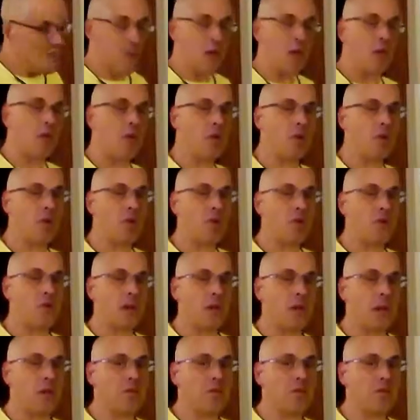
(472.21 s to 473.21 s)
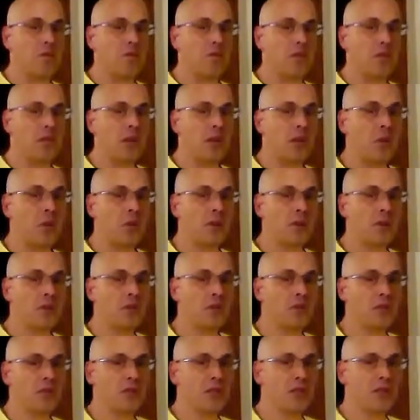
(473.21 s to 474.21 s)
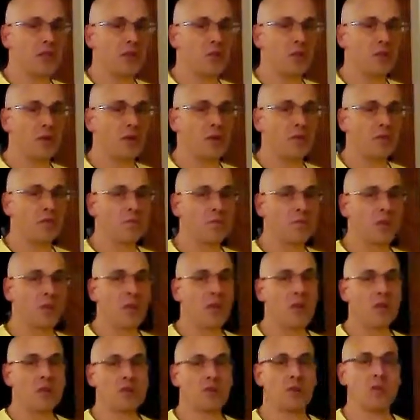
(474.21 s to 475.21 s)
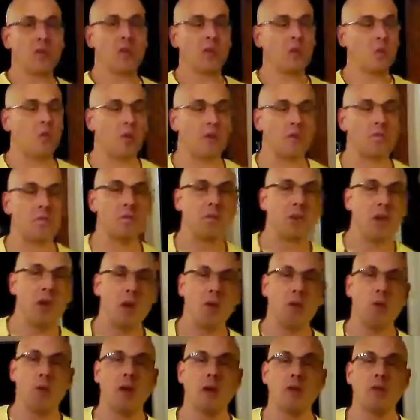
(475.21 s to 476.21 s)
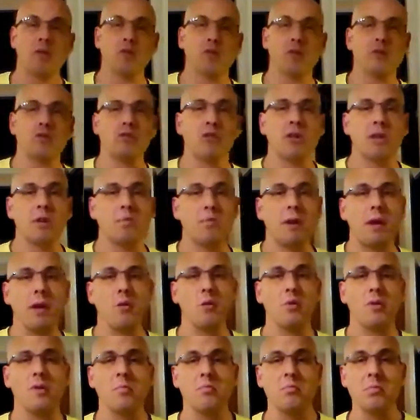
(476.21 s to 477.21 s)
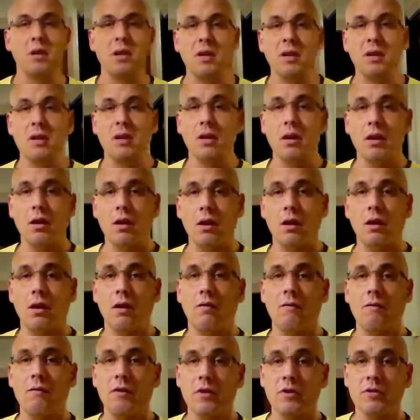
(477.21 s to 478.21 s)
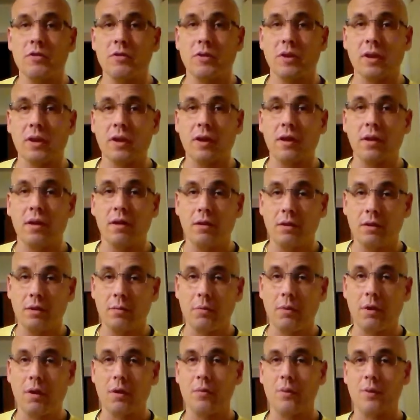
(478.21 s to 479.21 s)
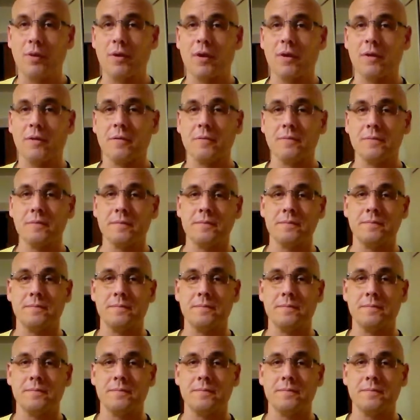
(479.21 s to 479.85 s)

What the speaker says: I might want to go to bed. Get up and have some chili in the morning. So I'll tell you what. Why don't you just check back with me first thing tomorrow morning.